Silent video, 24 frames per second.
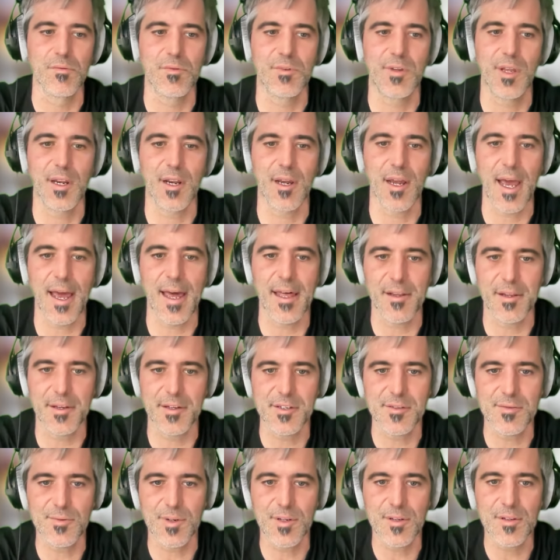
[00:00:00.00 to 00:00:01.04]
data
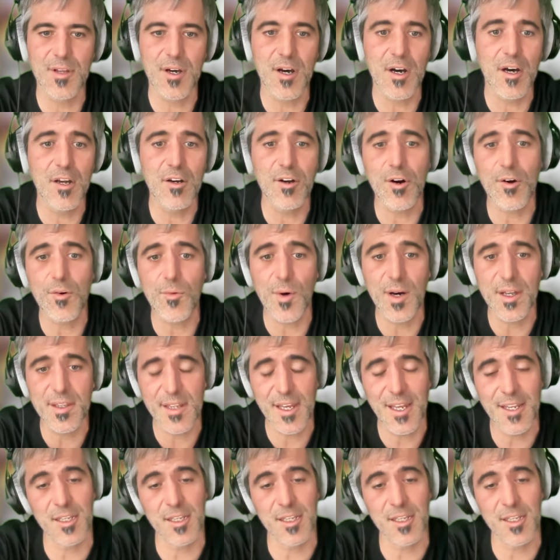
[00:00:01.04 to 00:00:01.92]
analysts would have done or what